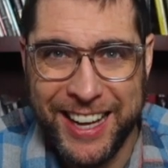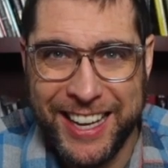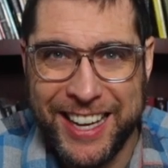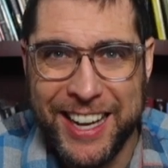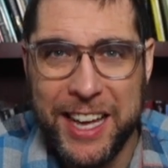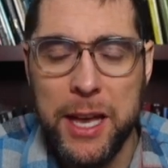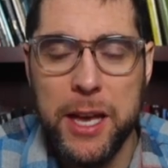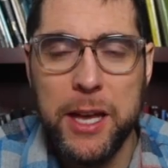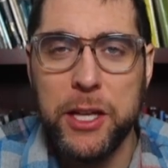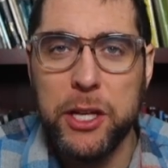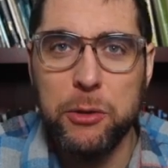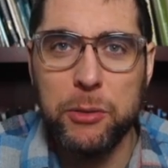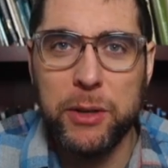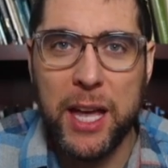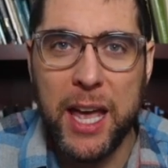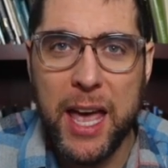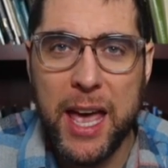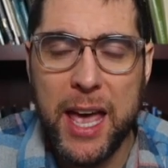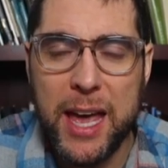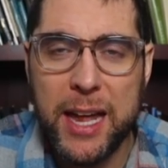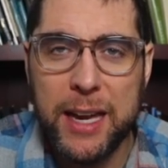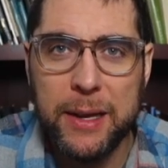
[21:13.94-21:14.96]
like you
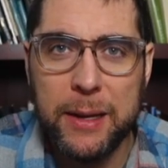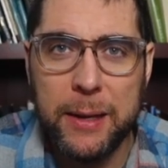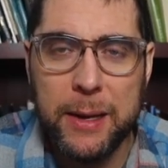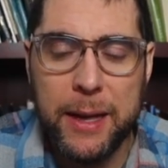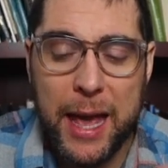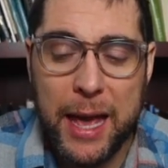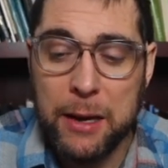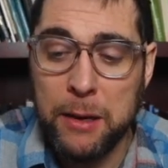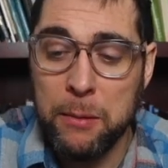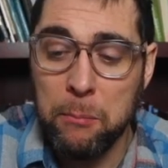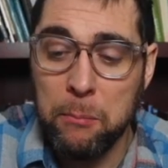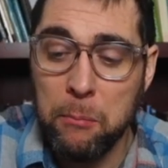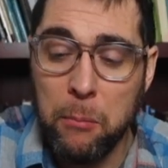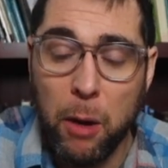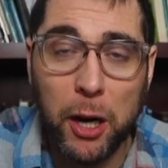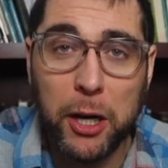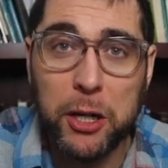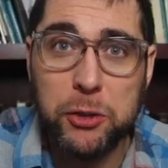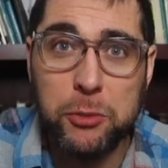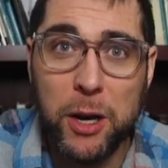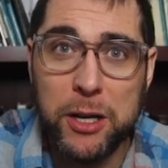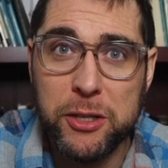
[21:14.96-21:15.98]
can't and
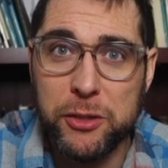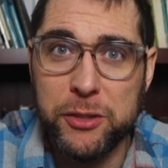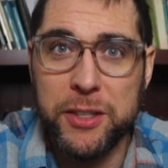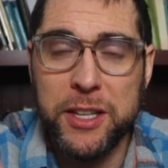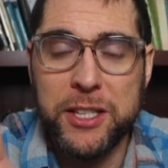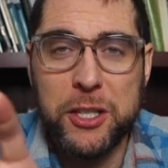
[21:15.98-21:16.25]
Marcus Rogers,